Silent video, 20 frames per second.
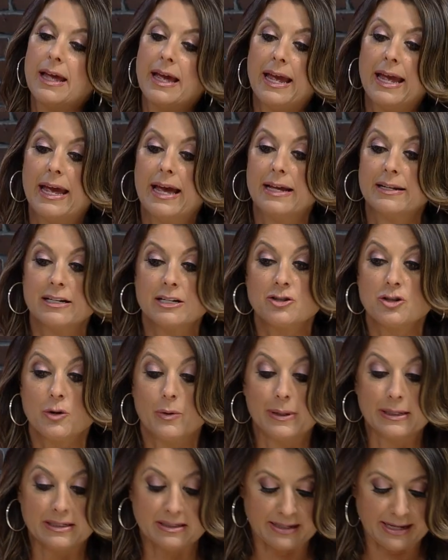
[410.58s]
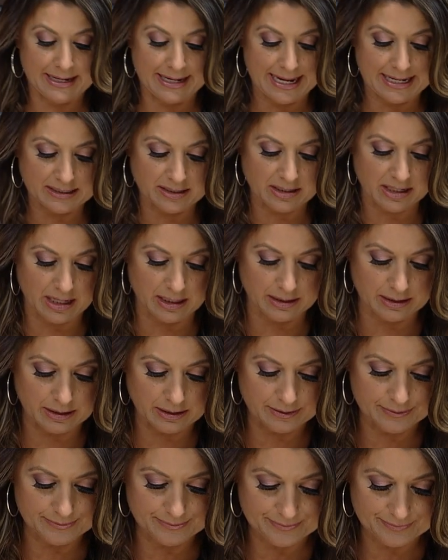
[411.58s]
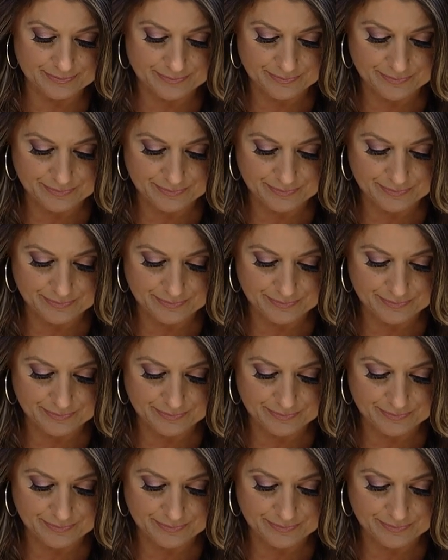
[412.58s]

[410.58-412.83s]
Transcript: and as you always say, it adds color. It